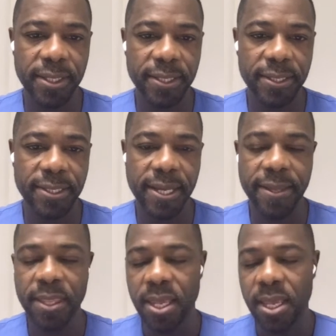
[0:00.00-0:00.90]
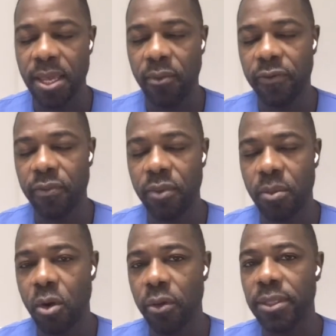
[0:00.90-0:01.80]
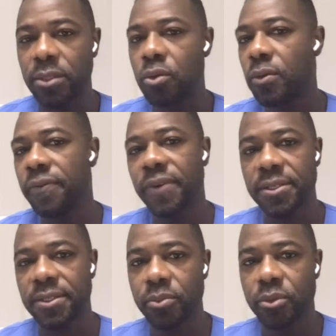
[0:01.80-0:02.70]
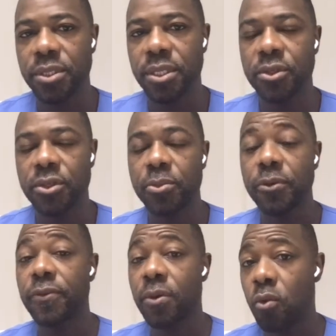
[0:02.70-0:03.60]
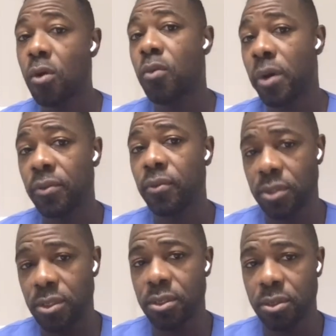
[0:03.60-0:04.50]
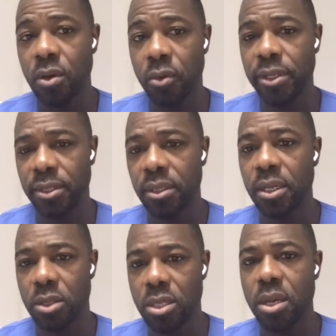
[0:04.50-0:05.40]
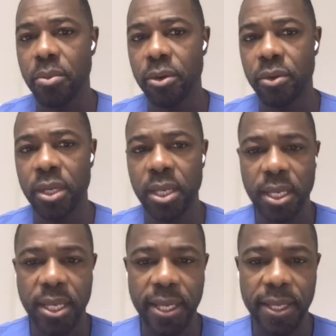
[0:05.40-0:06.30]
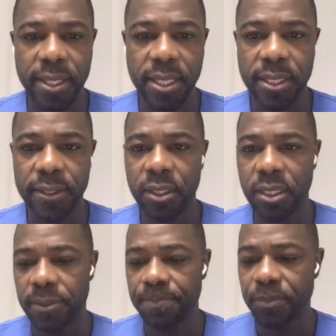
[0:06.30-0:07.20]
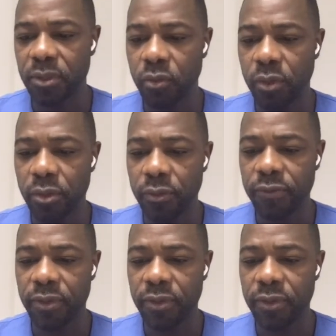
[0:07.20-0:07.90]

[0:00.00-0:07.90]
side, with more than 2,000 procedures performed worldwide, which is already a good number. And you've